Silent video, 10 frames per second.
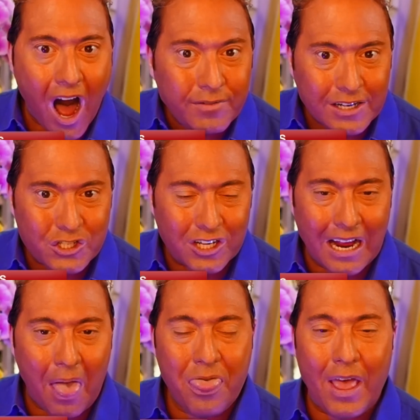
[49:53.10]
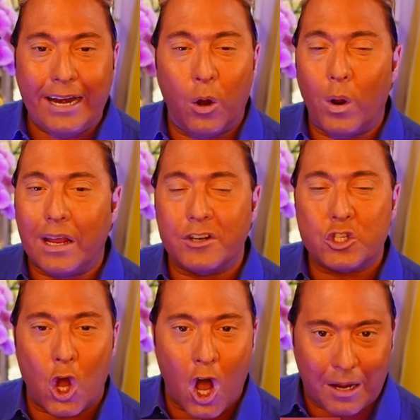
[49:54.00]
Obviously, they don't want to
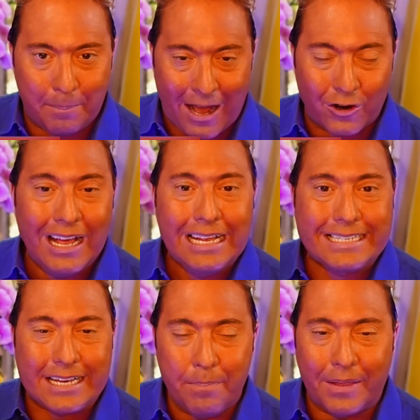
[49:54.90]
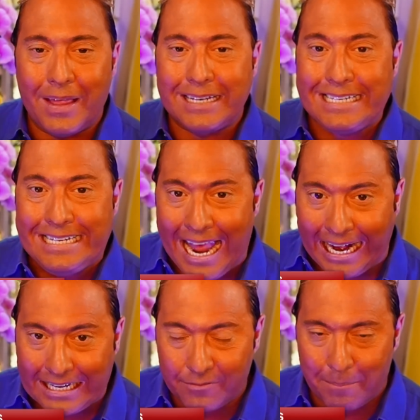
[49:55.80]
even talk about something that's
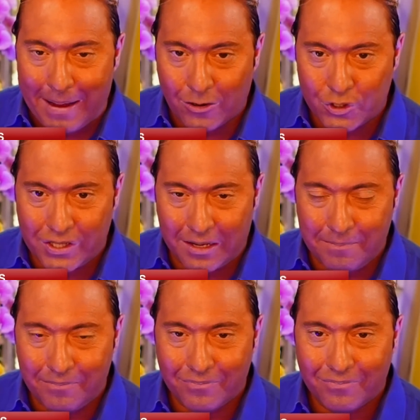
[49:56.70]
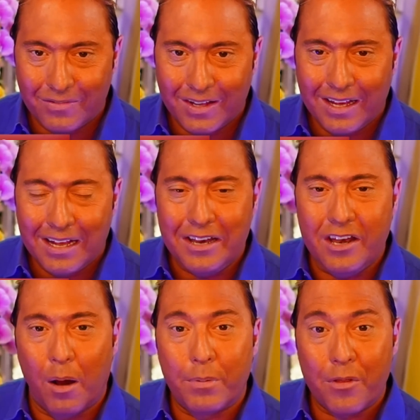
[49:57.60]
negative about them.
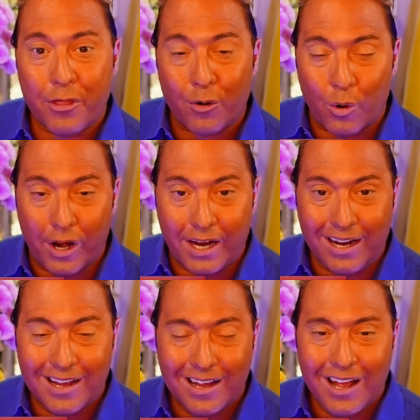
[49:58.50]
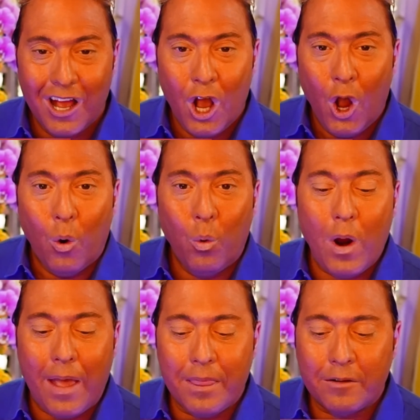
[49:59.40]
Number three,
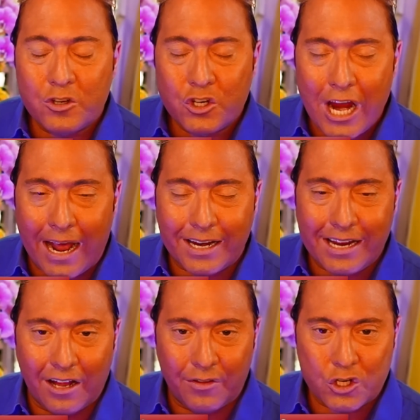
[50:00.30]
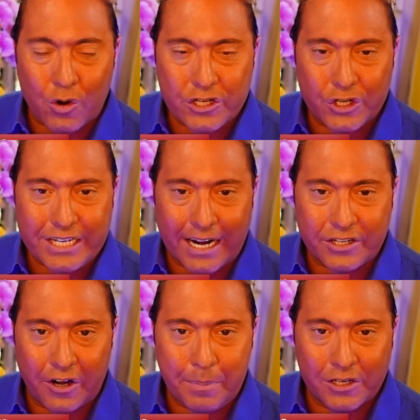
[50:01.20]
when the Janet Yellen, the Treasury
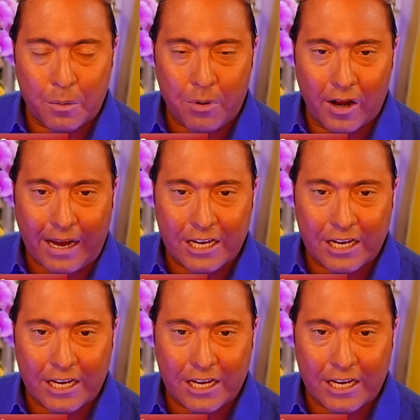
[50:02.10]
Secretary, appears on